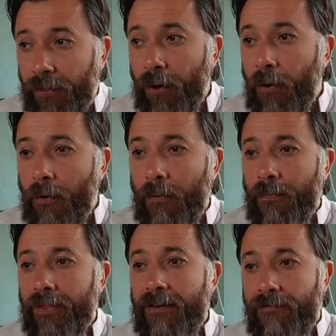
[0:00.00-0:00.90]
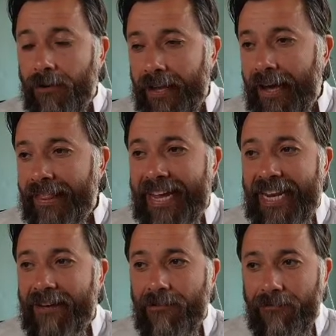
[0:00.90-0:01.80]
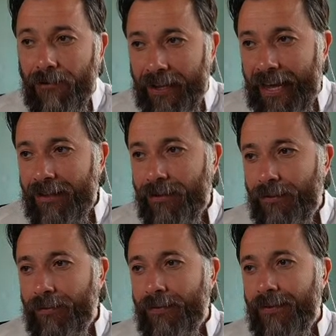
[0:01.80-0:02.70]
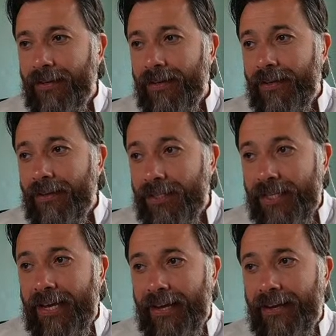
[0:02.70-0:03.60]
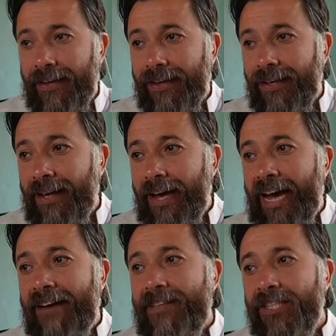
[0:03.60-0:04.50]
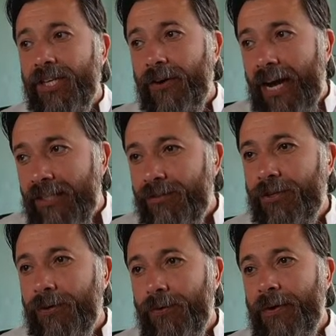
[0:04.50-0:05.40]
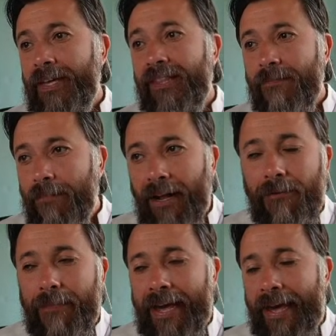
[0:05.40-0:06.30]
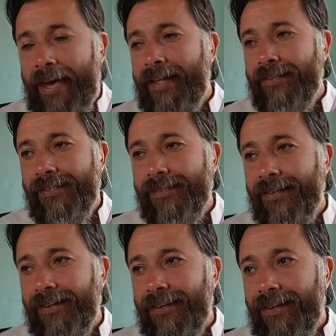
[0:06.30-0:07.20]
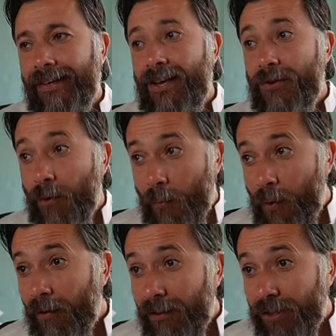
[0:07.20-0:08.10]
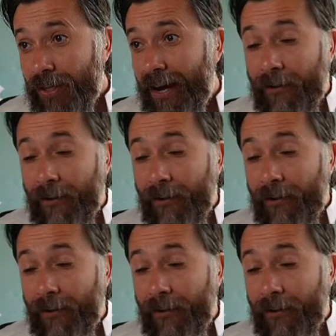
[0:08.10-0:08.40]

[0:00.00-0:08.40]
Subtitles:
Though they forget, I never forget you. See, I have inscribed you in the palm of my hands. Your walls